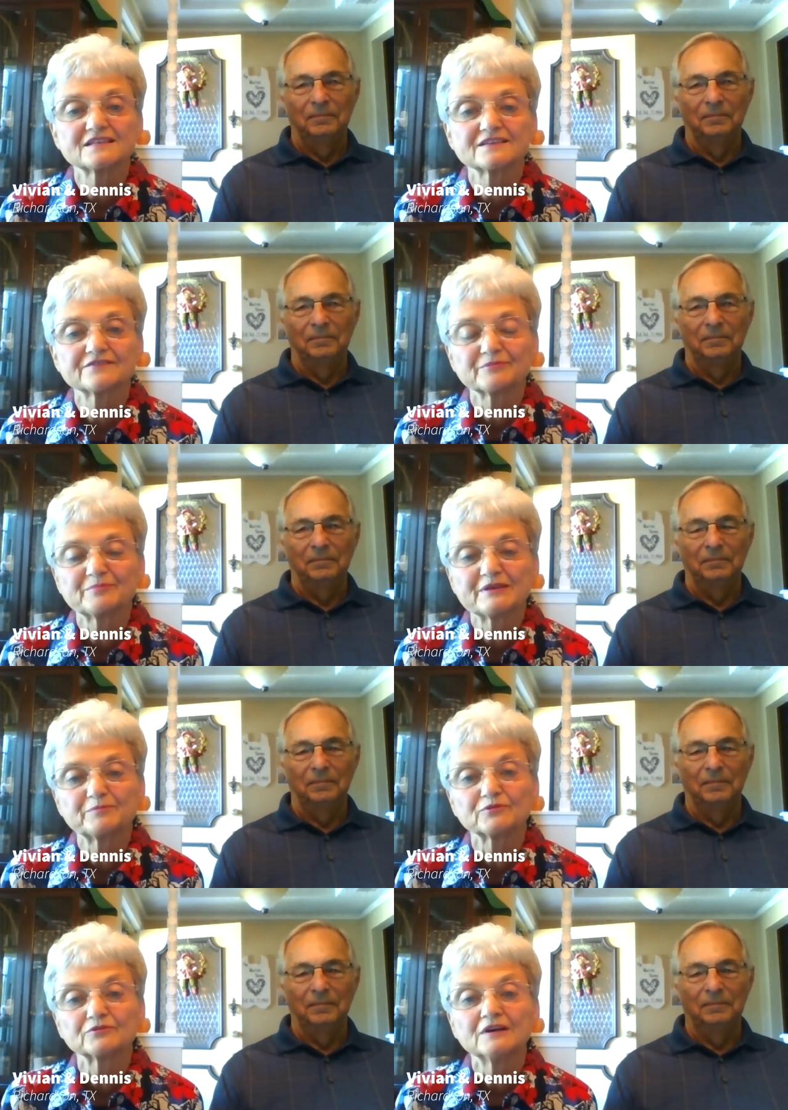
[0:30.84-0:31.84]
Speaker 1: different
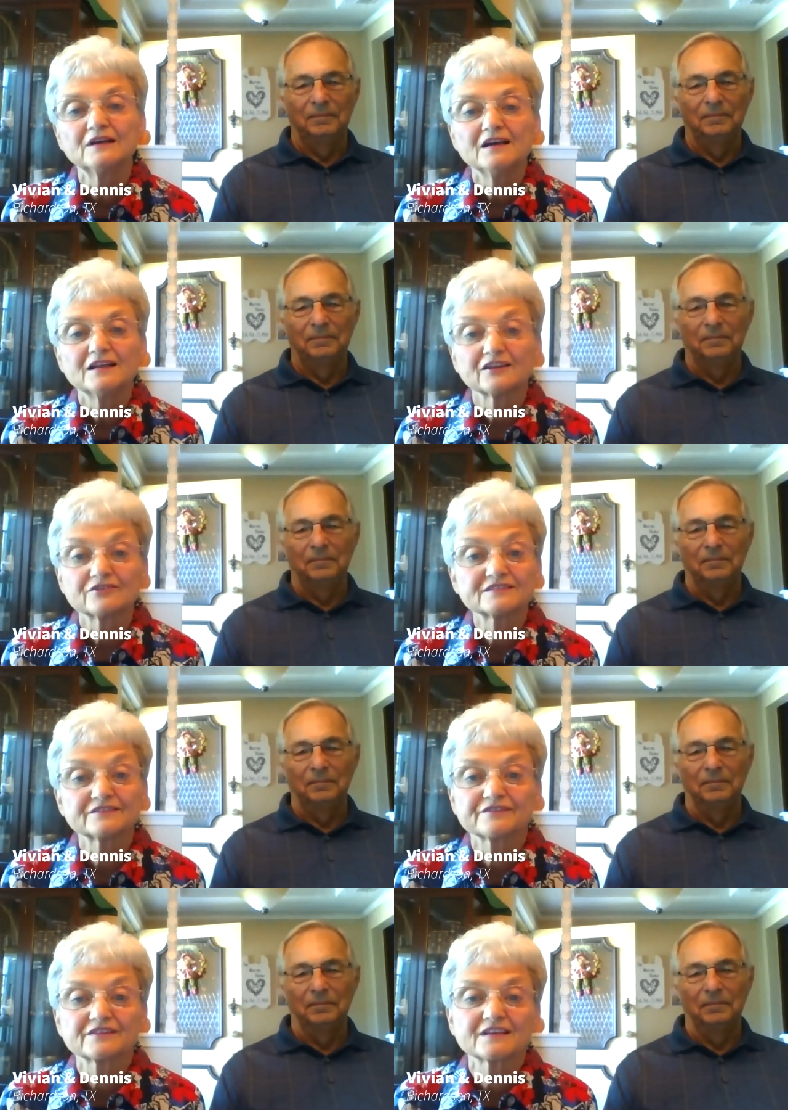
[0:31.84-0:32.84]
people, learn
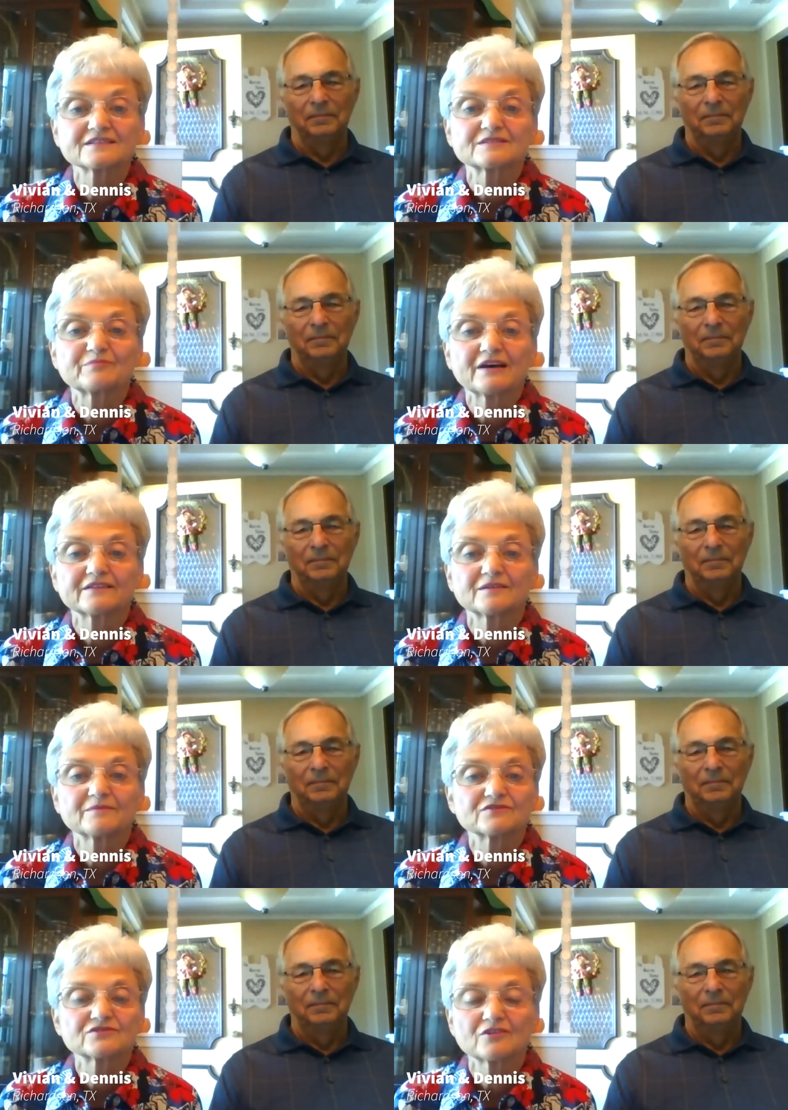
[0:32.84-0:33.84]
different things about them.
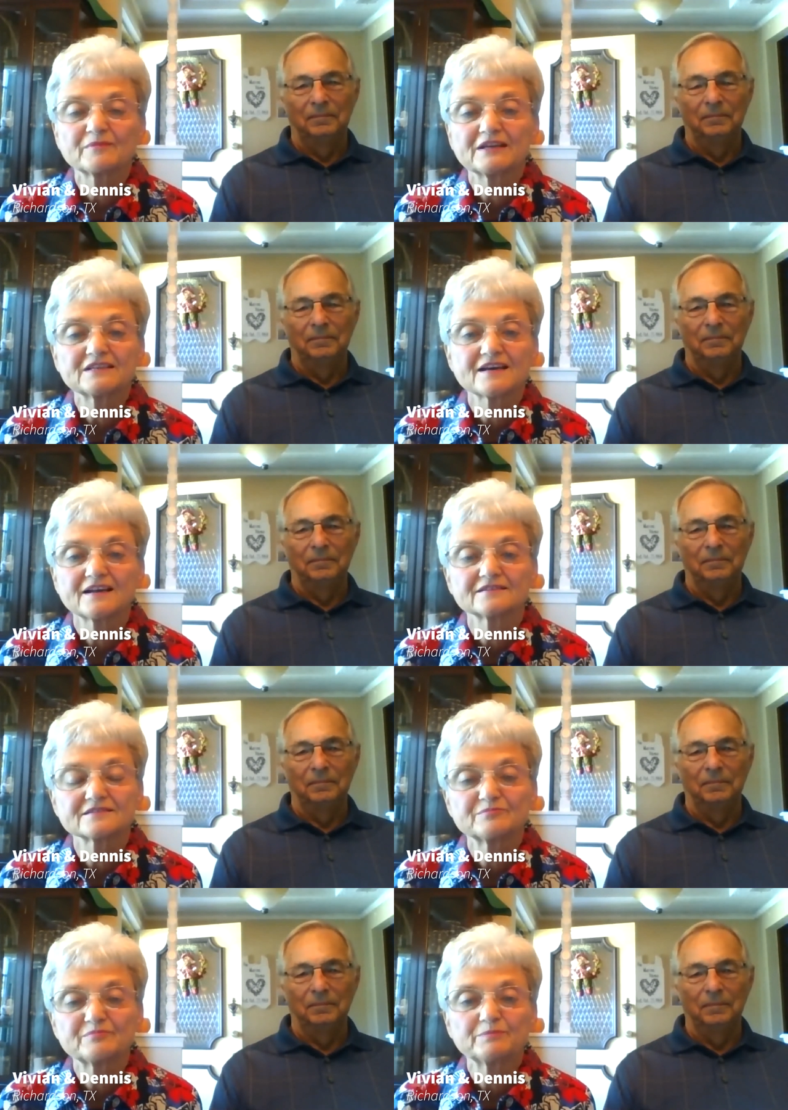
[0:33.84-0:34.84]
There's so many
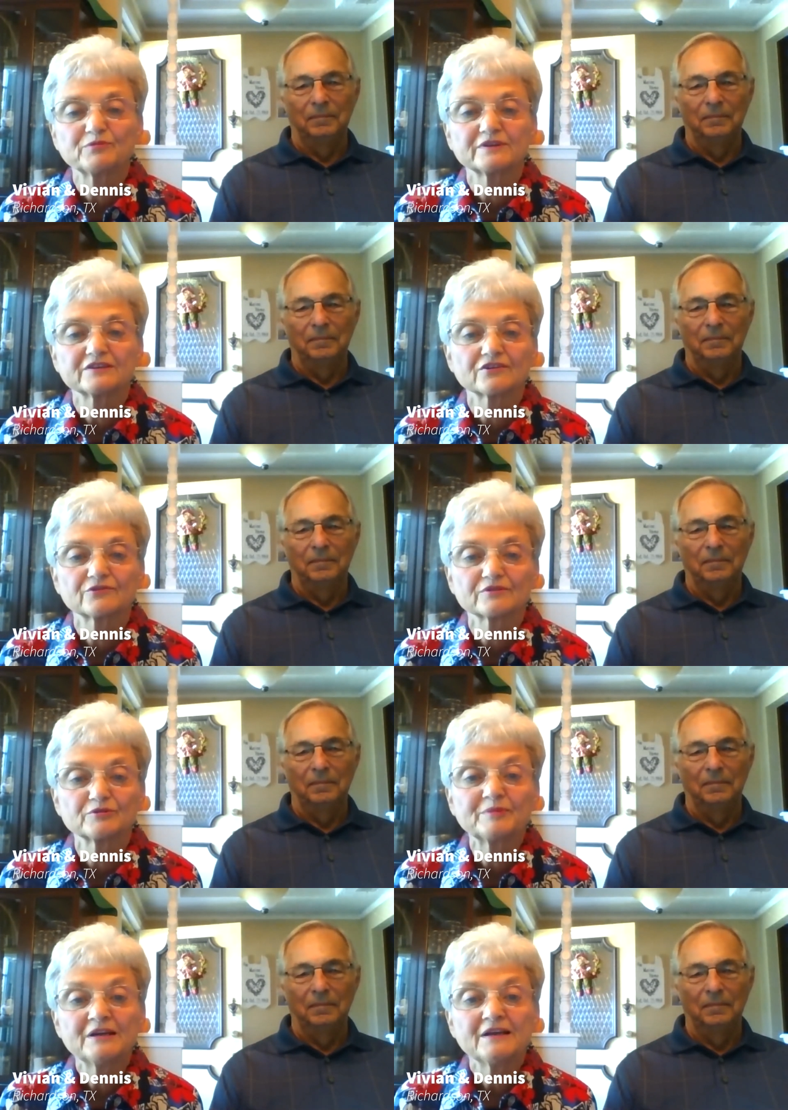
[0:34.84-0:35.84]
talented people in our
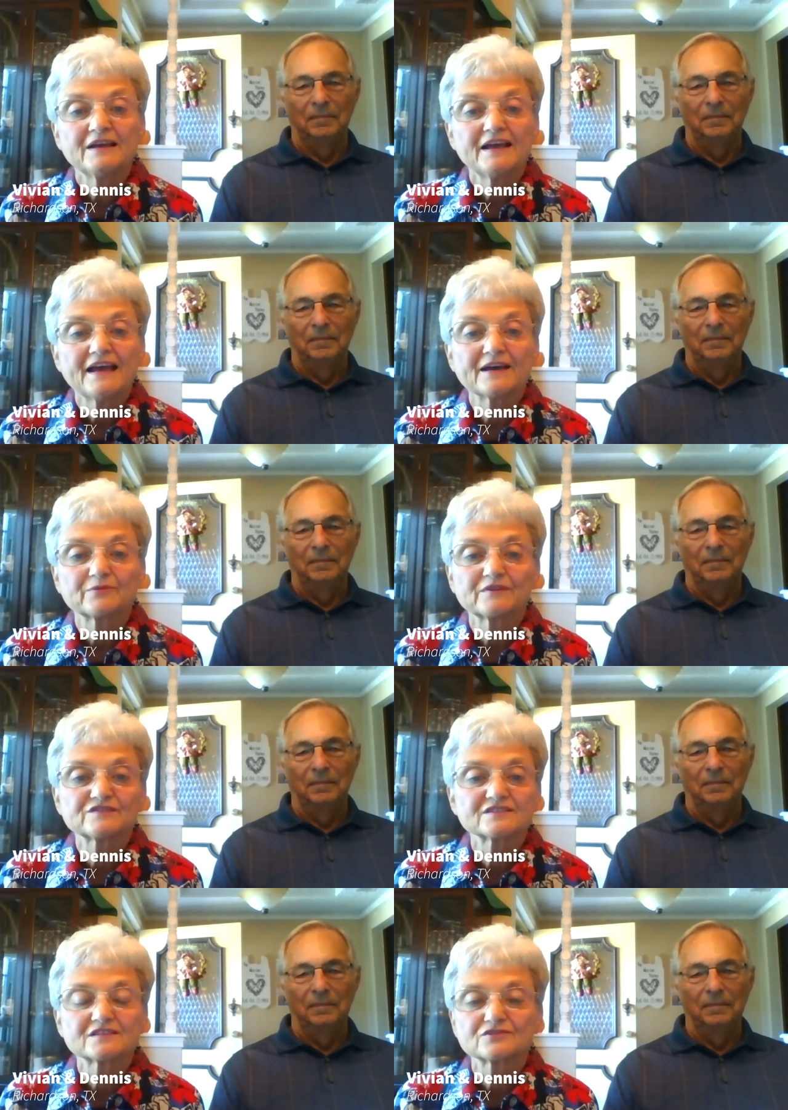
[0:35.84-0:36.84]
group, and we've
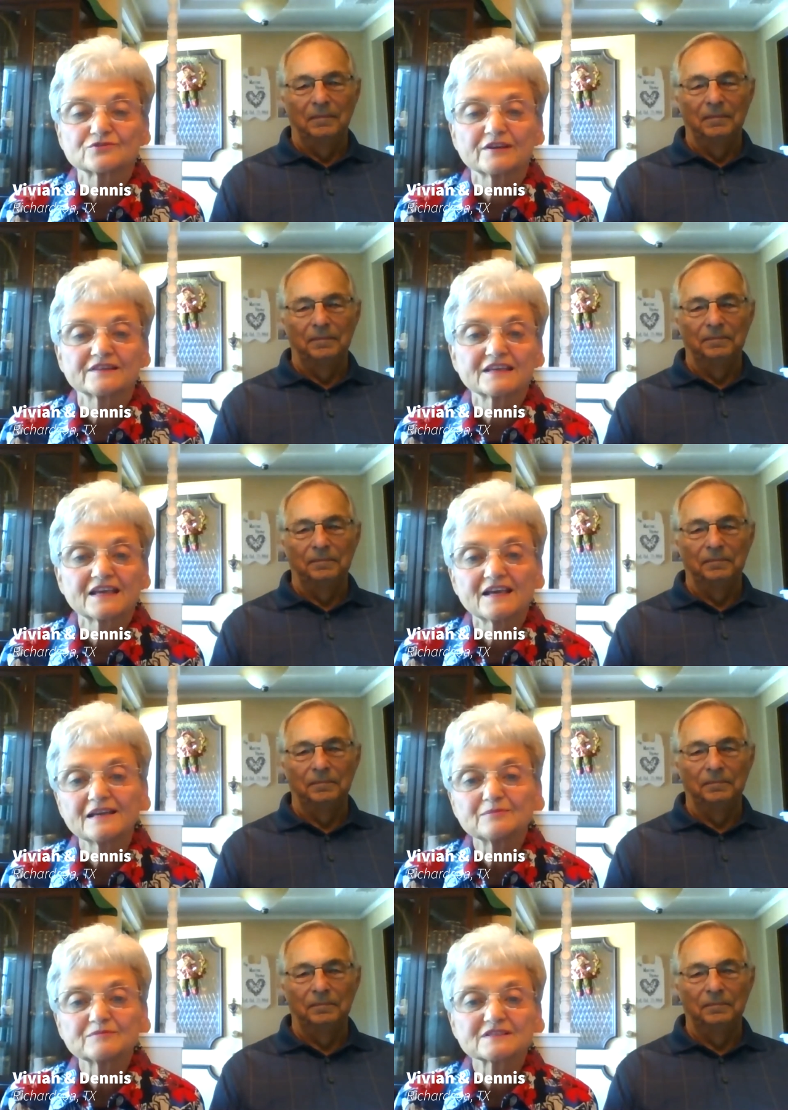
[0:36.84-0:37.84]
just enjoyed the
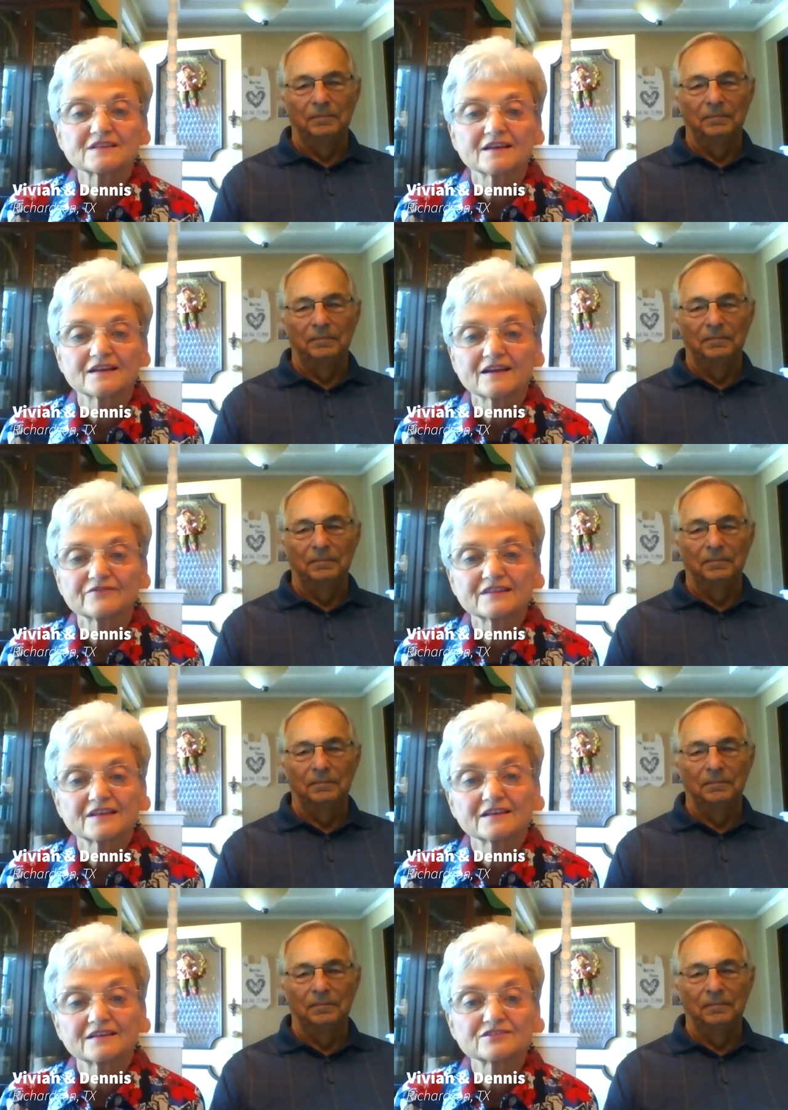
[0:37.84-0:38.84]
games and
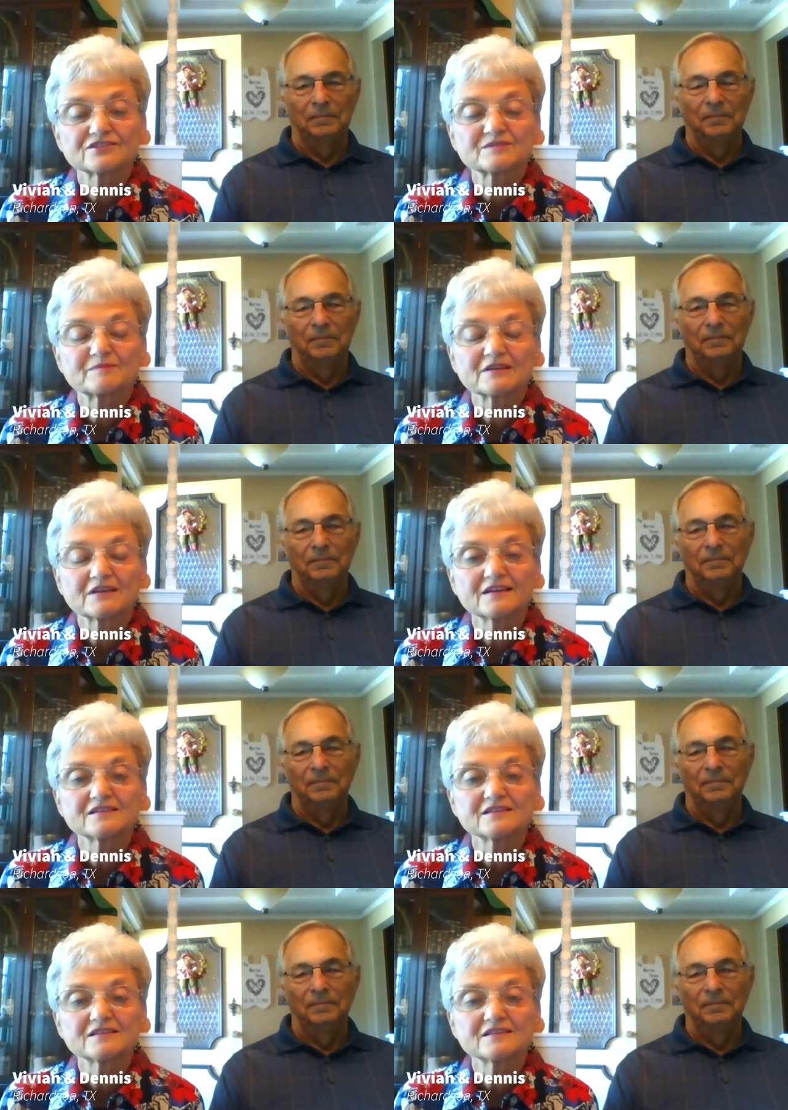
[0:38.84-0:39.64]
everything, and it's just been nice